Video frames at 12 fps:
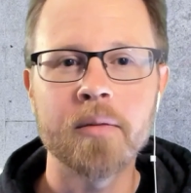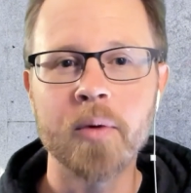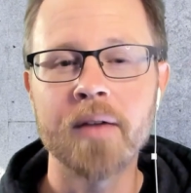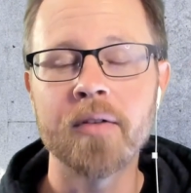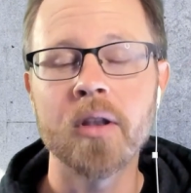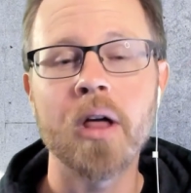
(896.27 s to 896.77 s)

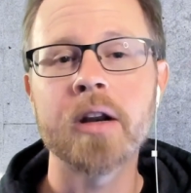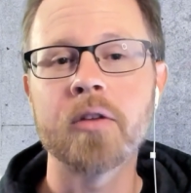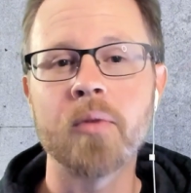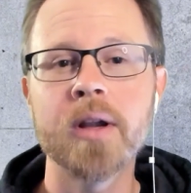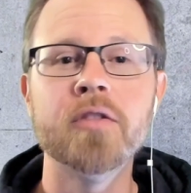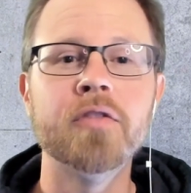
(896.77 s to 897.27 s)
we have a lot of
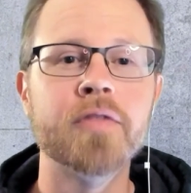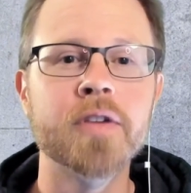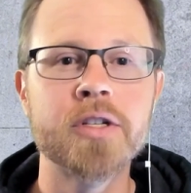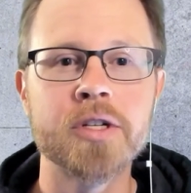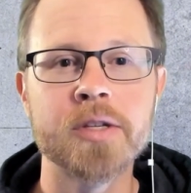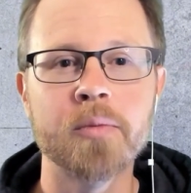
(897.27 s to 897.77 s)
great new
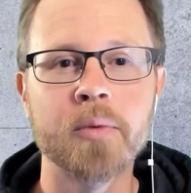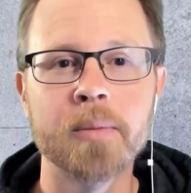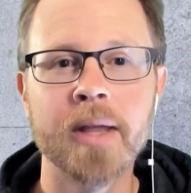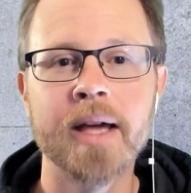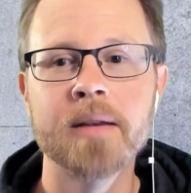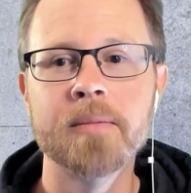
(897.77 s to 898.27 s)
features that we
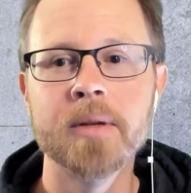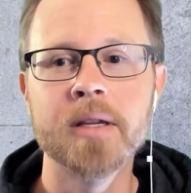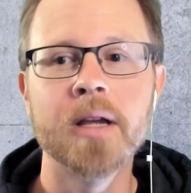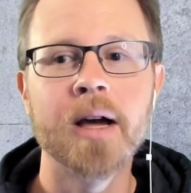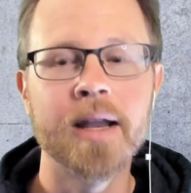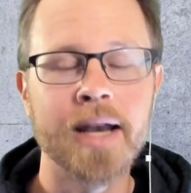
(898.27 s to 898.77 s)
plan to
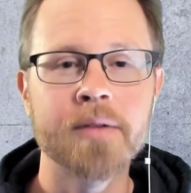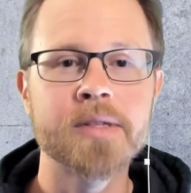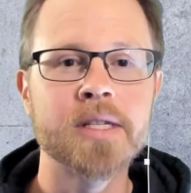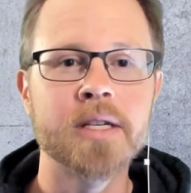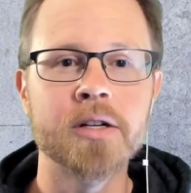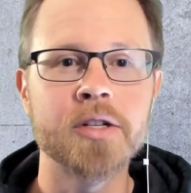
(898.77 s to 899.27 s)
be
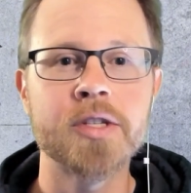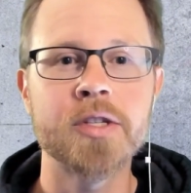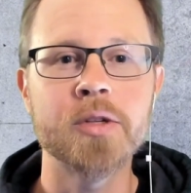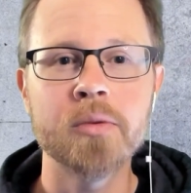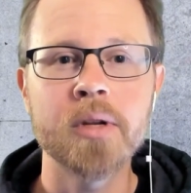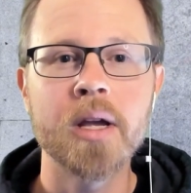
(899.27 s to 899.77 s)
announcing here
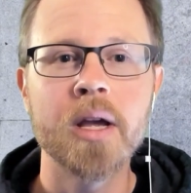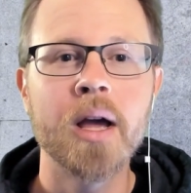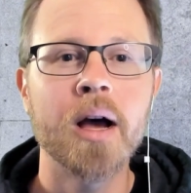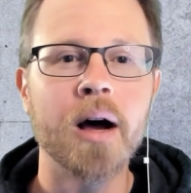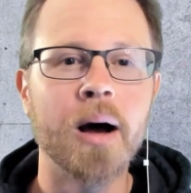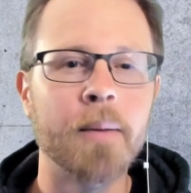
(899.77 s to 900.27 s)
soon.
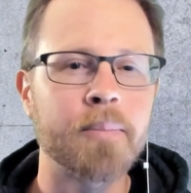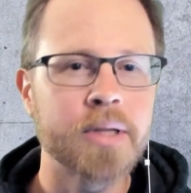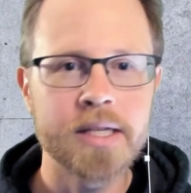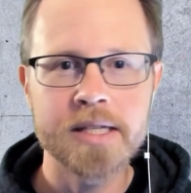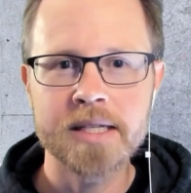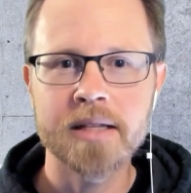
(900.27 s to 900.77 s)
Uh,
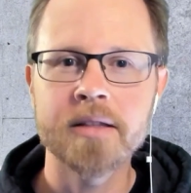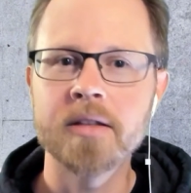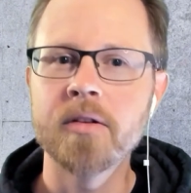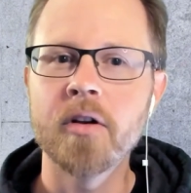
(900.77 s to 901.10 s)
please click the